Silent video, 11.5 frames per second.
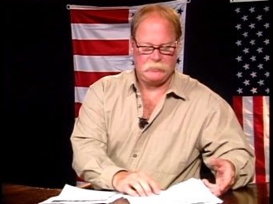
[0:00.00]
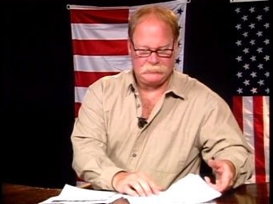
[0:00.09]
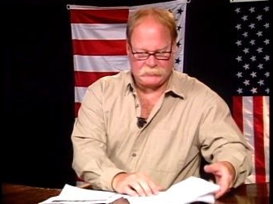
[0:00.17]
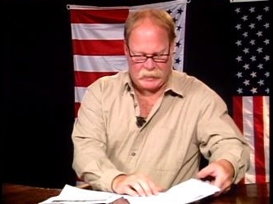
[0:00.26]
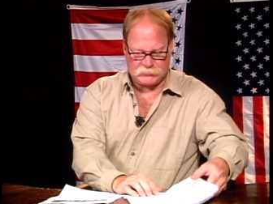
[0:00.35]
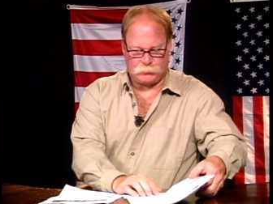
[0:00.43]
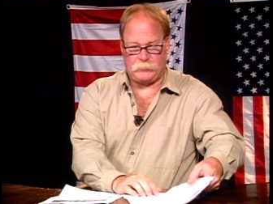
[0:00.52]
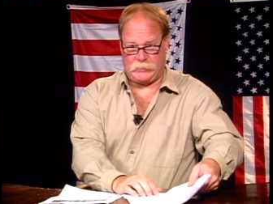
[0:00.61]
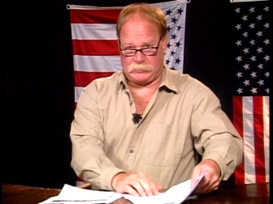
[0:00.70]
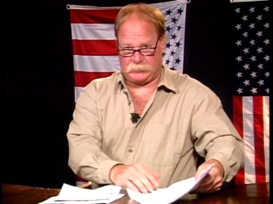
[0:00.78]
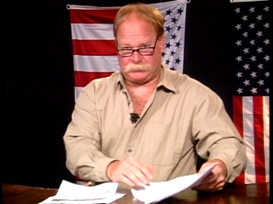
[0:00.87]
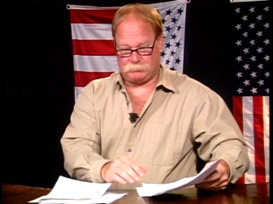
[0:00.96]
That's where they
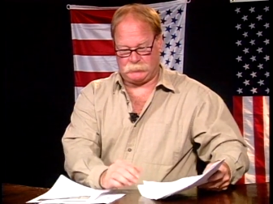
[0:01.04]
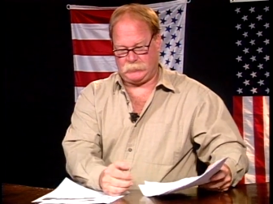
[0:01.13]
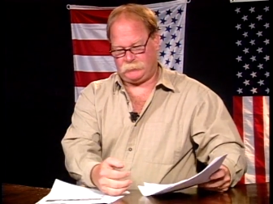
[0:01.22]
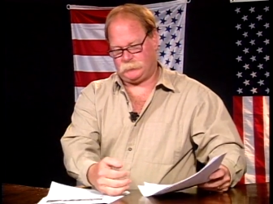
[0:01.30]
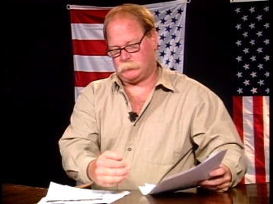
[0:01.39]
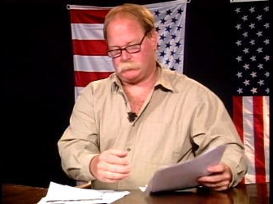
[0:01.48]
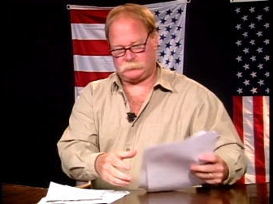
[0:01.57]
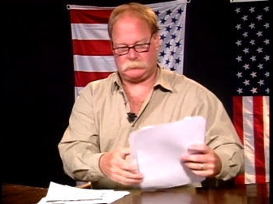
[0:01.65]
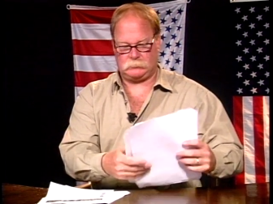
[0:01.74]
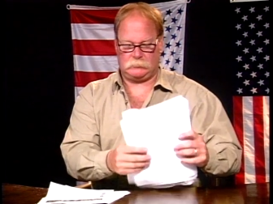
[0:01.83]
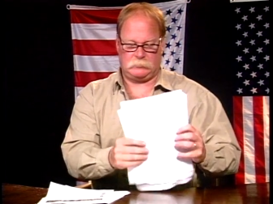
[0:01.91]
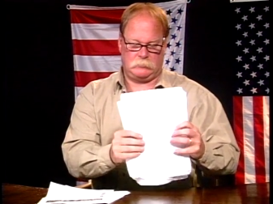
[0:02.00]
got the money, folks.
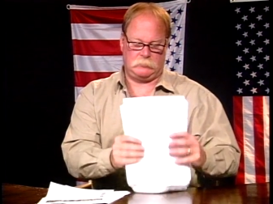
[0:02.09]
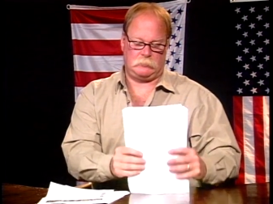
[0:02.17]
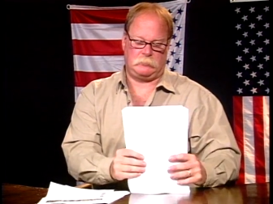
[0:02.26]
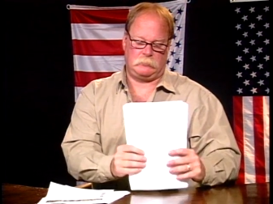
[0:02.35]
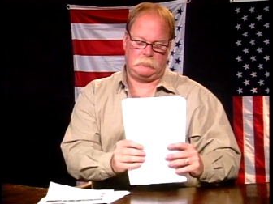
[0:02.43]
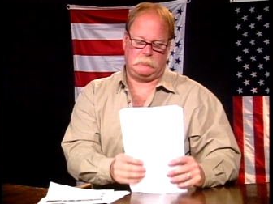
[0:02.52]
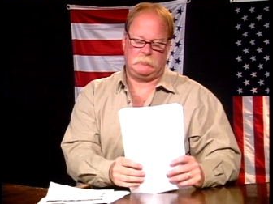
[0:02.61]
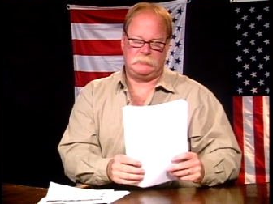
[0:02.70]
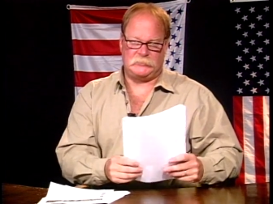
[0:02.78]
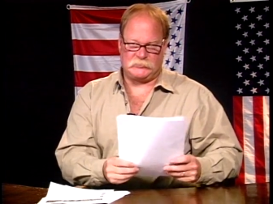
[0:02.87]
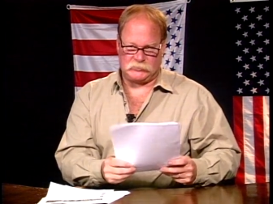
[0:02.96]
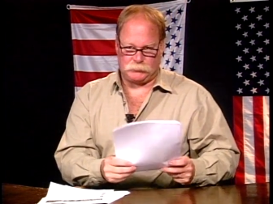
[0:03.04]

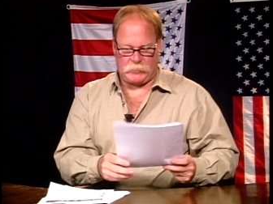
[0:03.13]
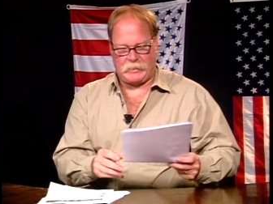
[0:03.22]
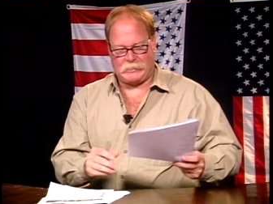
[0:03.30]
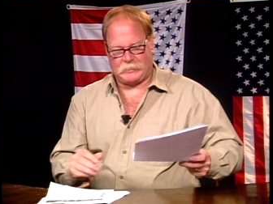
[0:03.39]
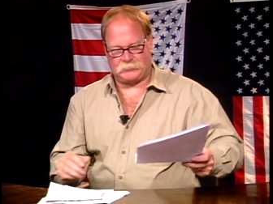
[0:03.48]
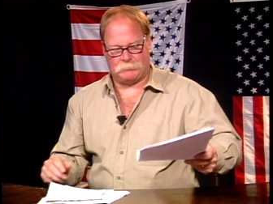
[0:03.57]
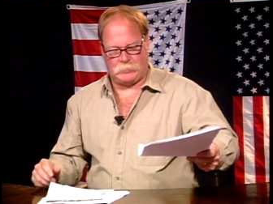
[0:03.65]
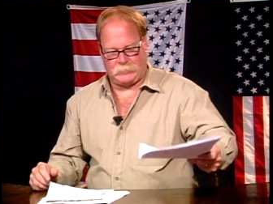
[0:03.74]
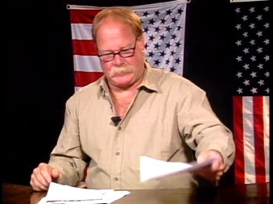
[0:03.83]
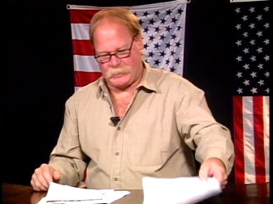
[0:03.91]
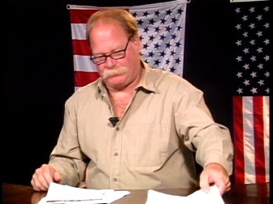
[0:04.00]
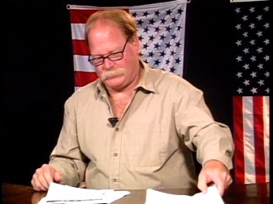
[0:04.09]
This is where they get the
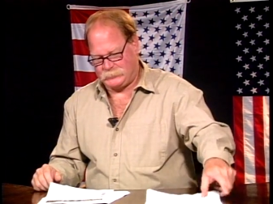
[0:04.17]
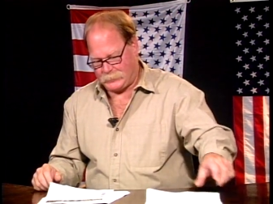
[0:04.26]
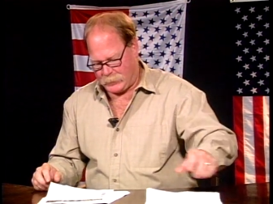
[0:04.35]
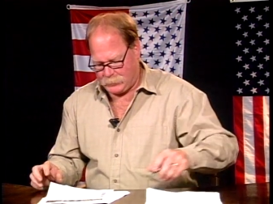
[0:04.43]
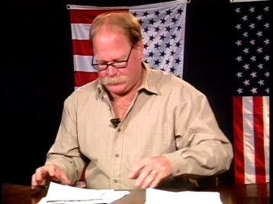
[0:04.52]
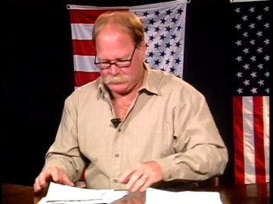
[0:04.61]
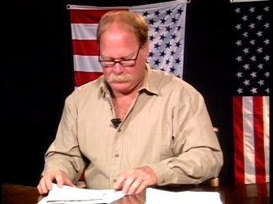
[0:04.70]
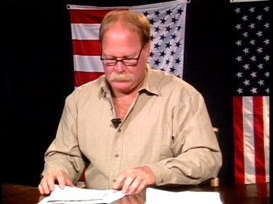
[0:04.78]
money every day,